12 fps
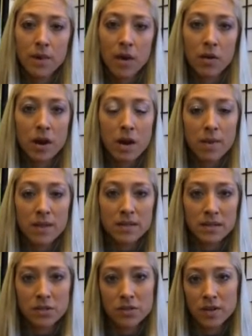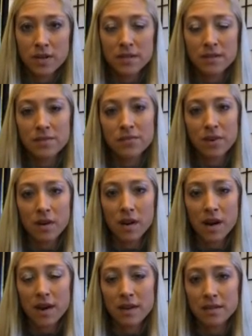are in our best interest and for our
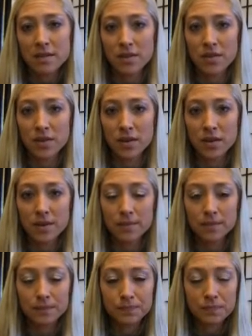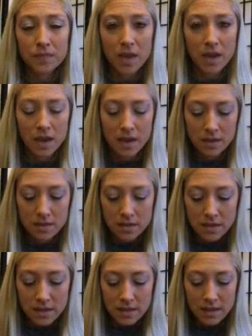highest good. And
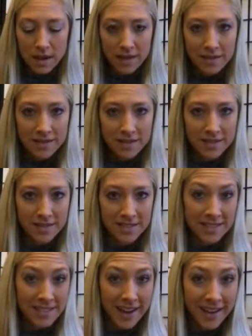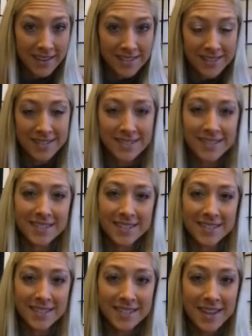these goddesses,
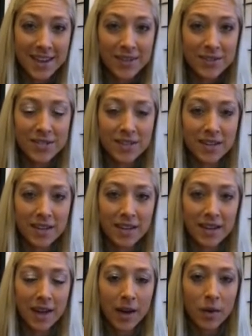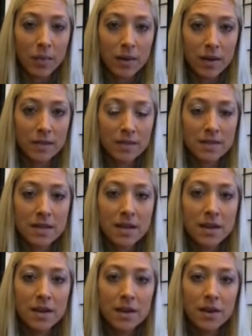this energy, they can help us
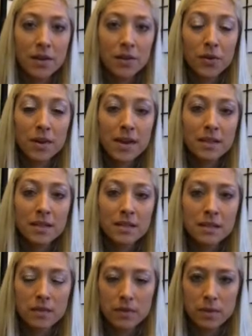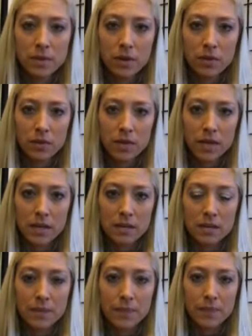create these loving
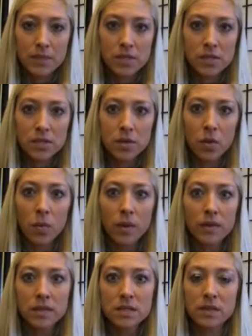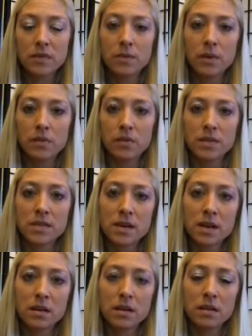boundaries, to know what these loving boundaries
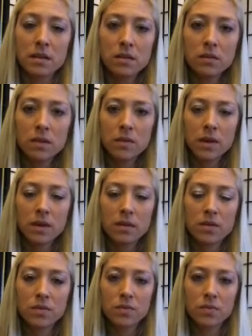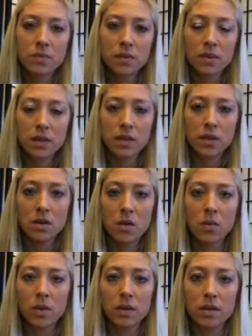are. And the only way to really know
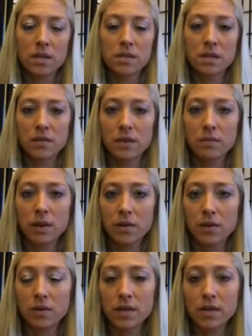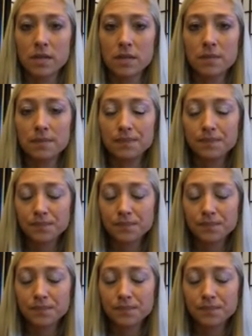what these loving boundaries